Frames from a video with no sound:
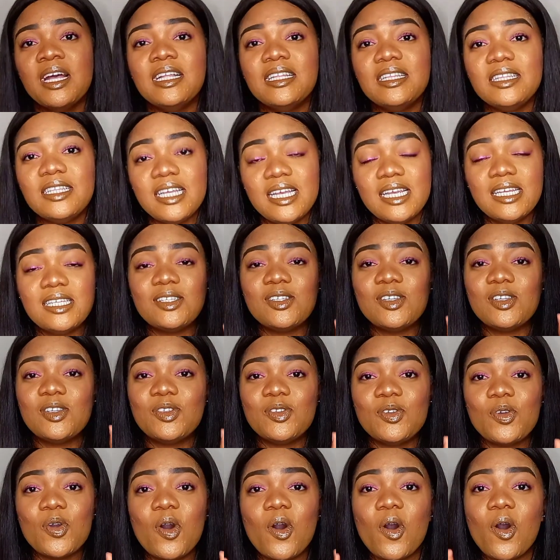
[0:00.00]
this is
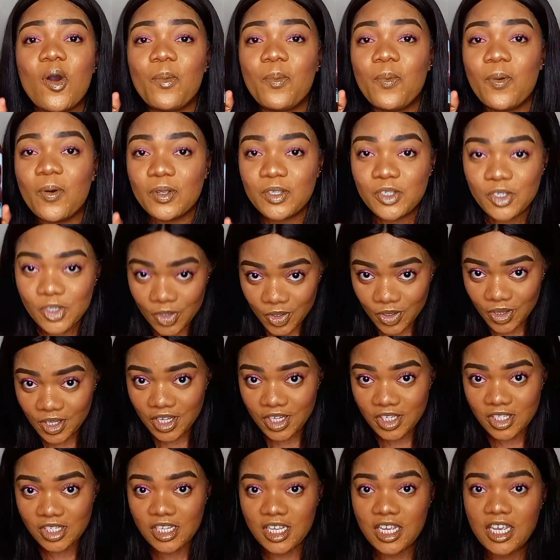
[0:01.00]
your
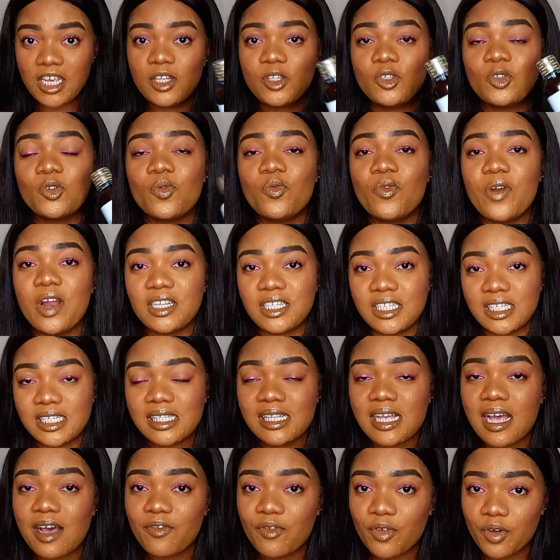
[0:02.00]
opportunity to
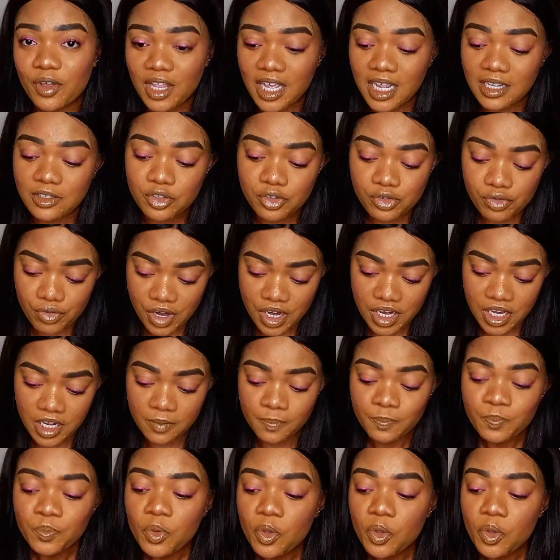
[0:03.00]
register for that training.